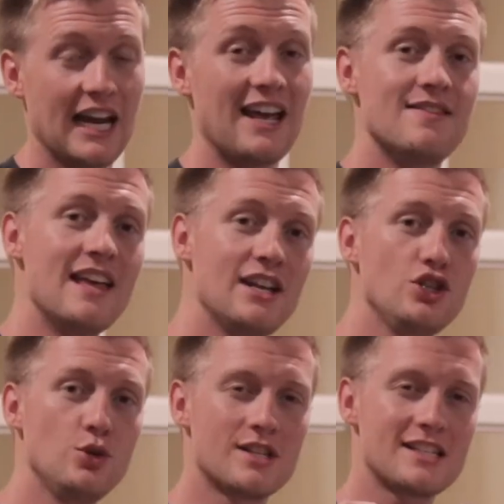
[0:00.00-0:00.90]
And then
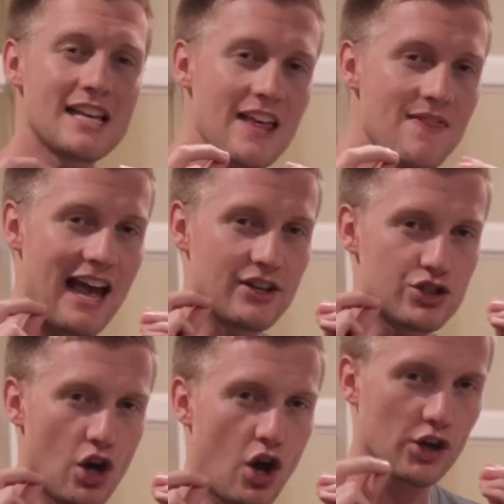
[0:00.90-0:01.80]
you send that
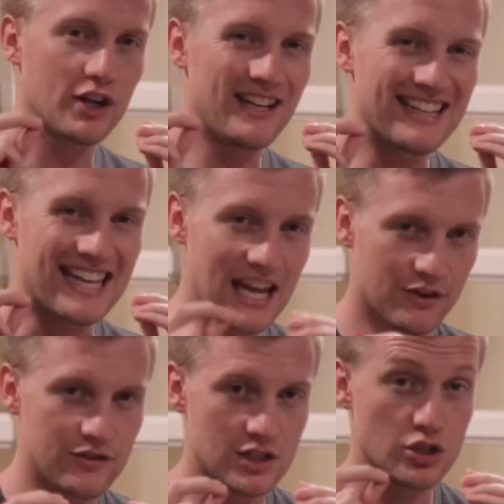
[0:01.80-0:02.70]
targeted
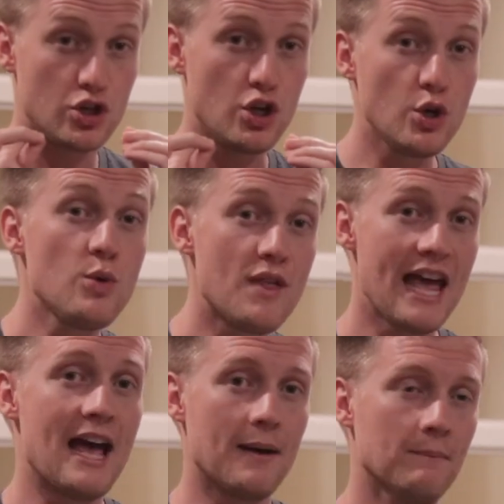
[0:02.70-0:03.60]
gift to
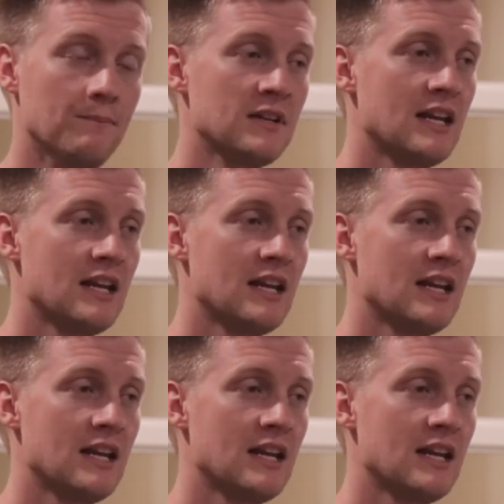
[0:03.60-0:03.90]
them